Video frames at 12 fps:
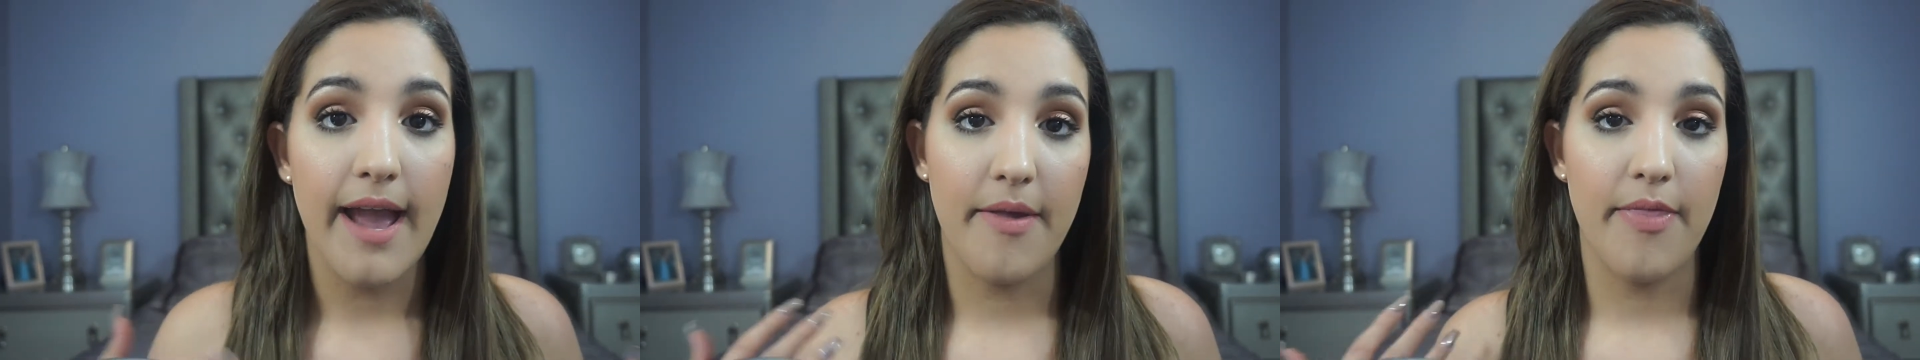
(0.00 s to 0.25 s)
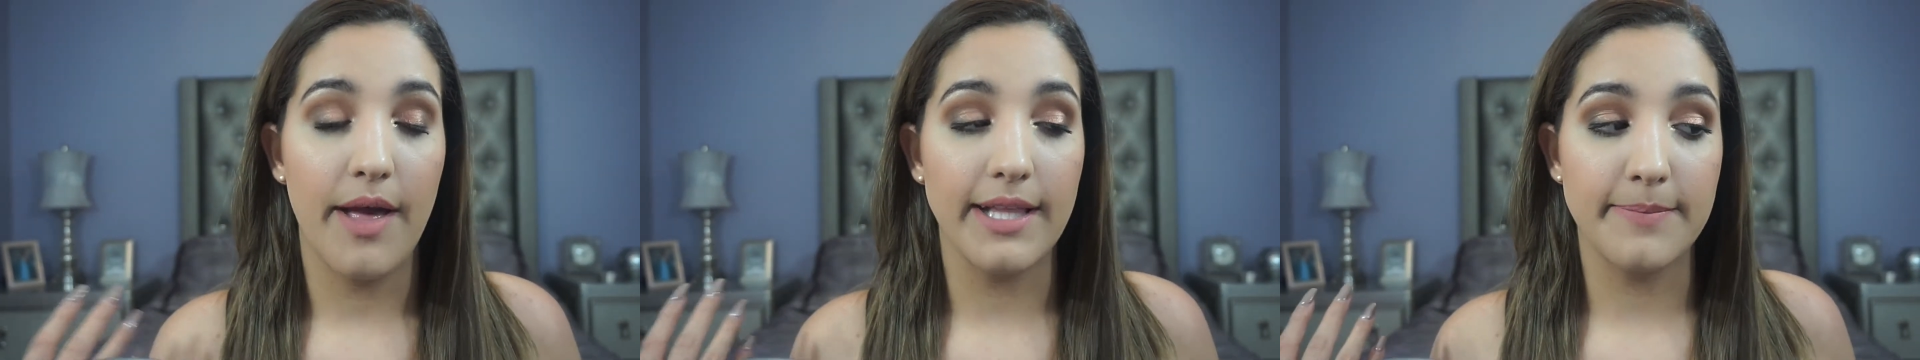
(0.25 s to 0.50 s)
and
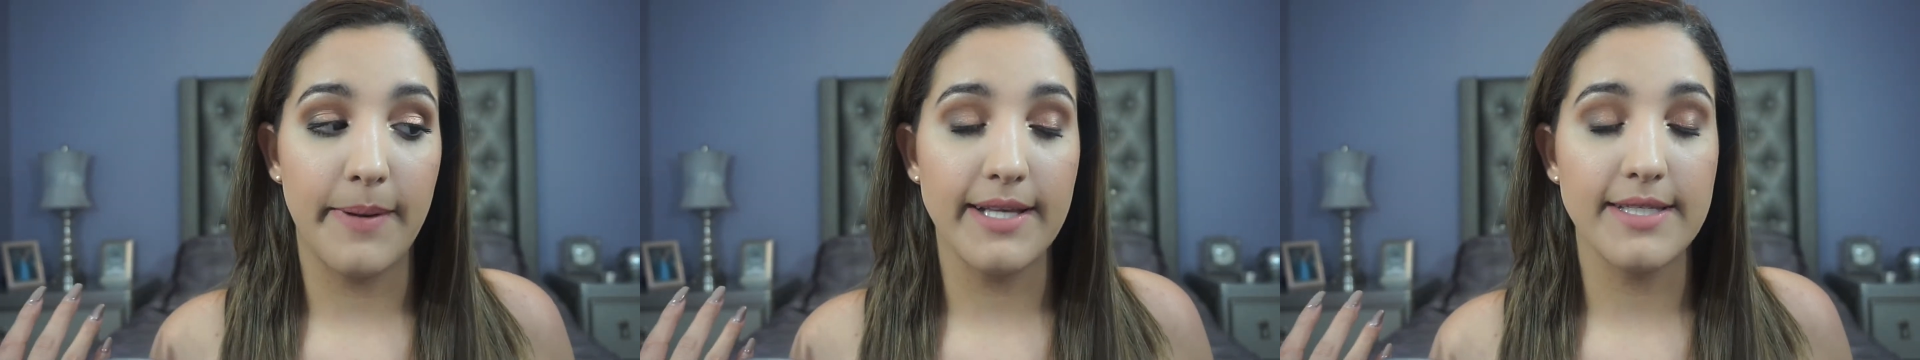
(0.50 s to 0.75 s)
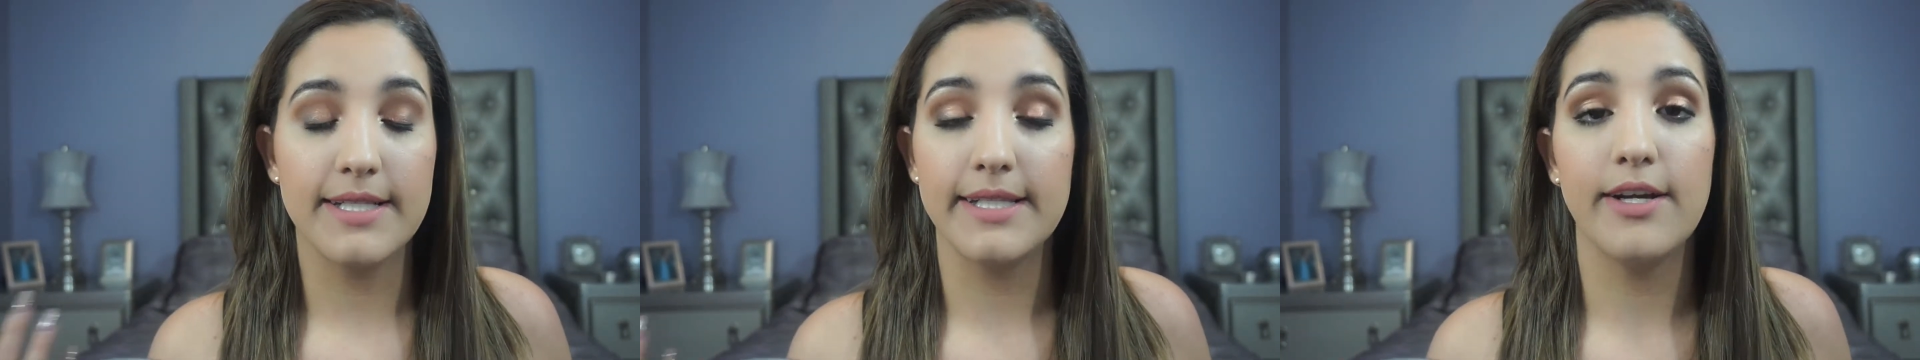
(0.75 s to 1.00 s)
then that's
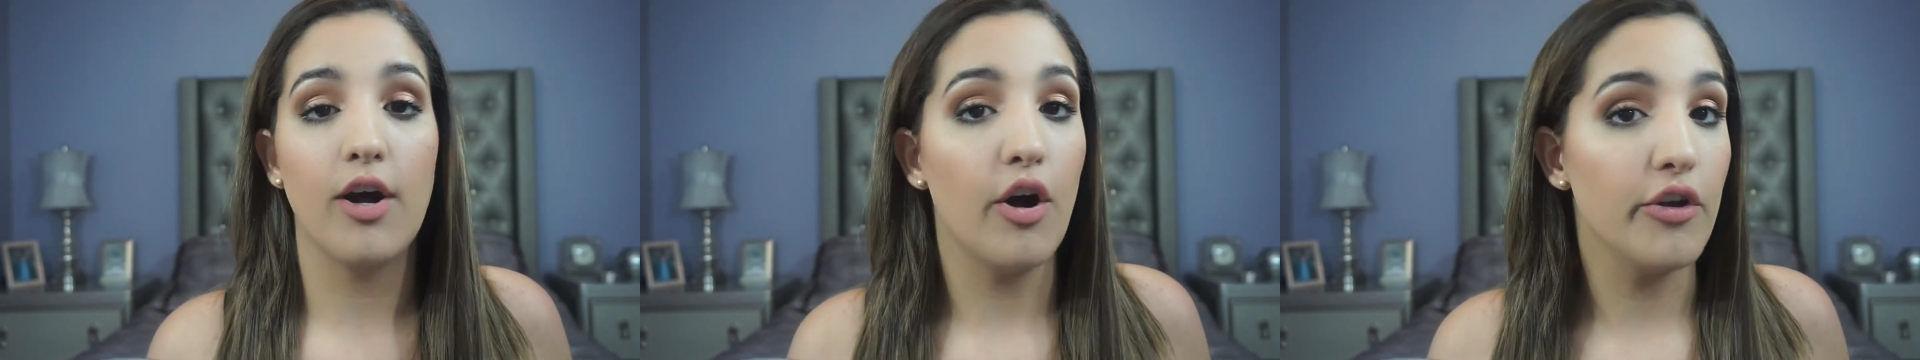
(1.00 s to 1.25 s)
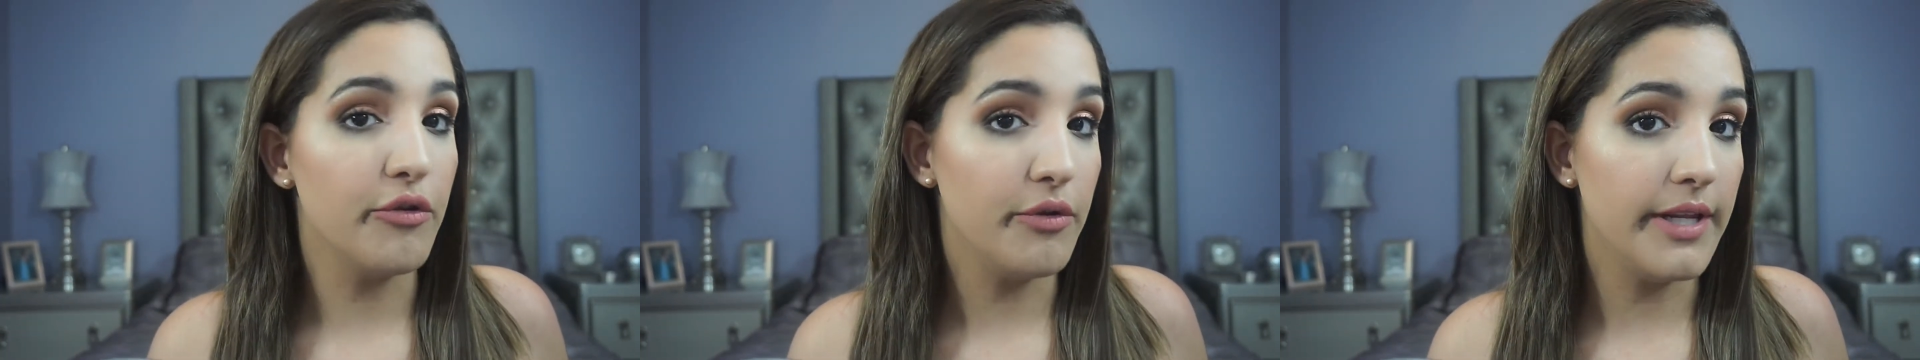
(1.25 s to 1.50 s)
basically
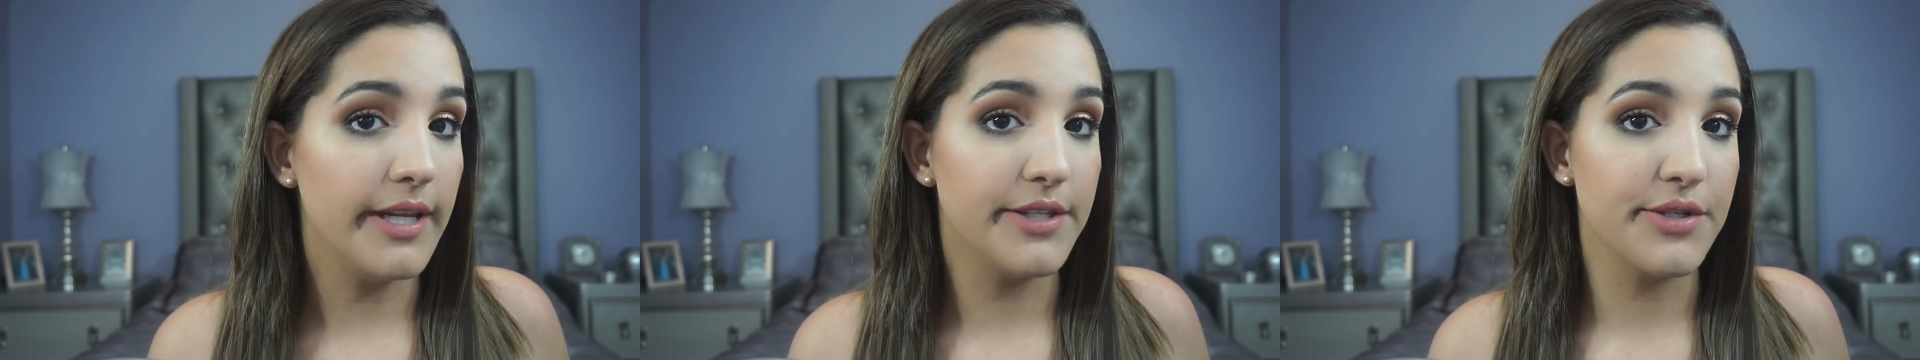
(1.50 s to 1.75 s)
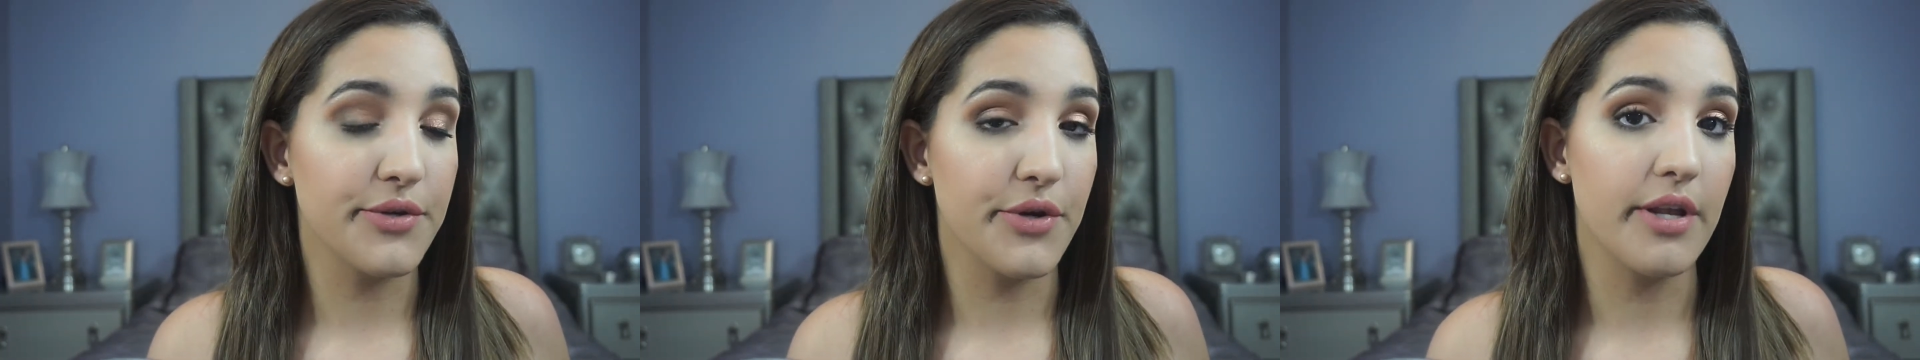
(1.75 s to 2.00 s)
all you need
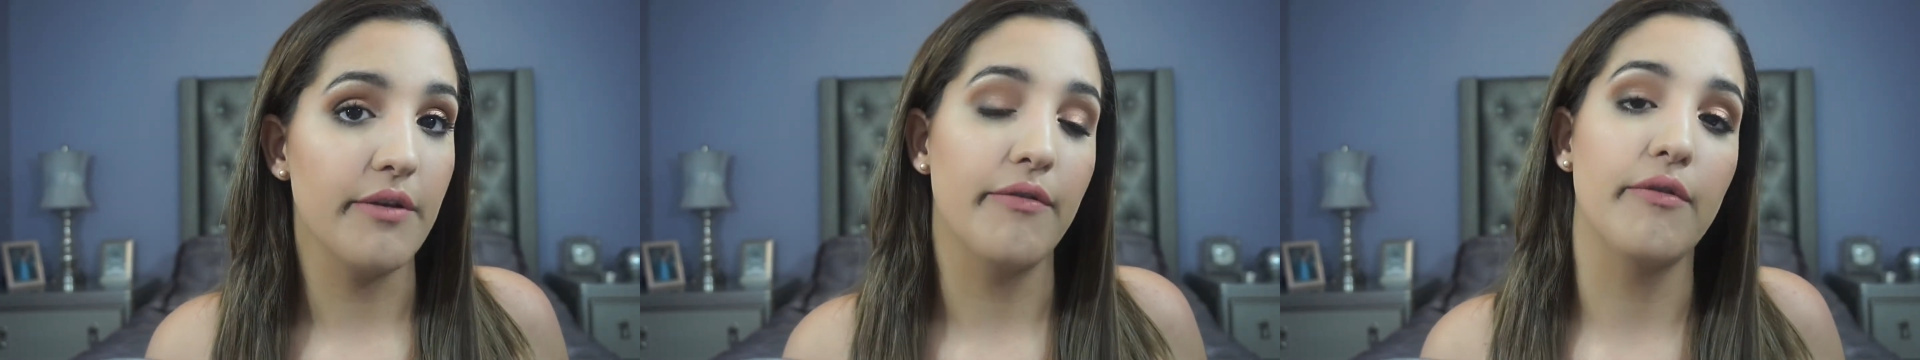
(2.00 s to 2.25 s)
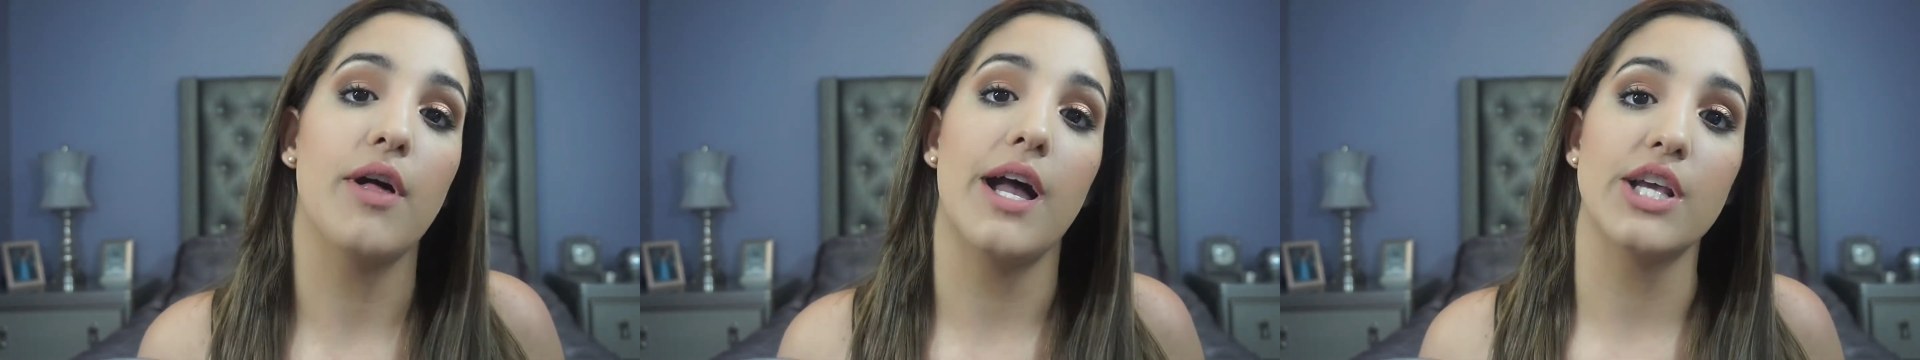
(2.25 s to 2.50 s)
to create a
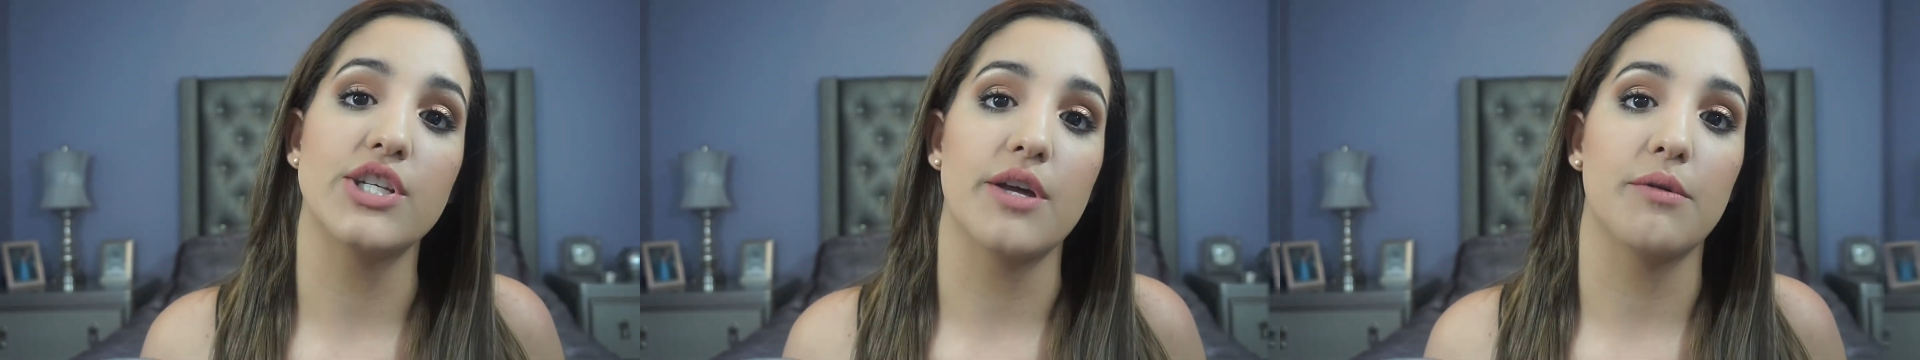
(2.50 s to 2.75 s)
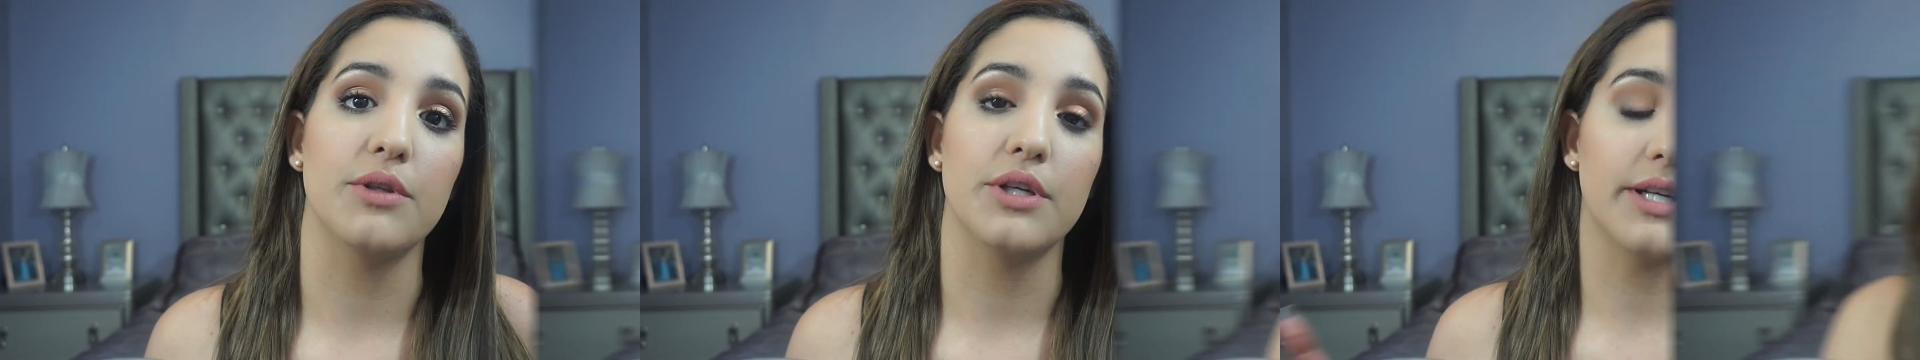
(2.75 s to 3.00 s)
full
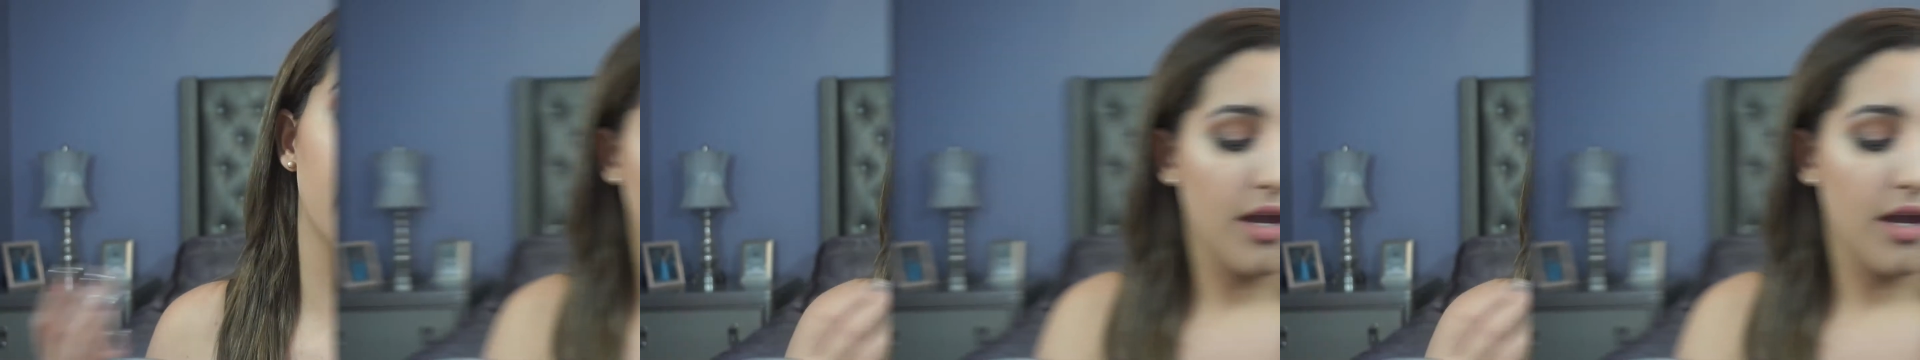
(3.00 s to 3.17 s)
eyeshadow look.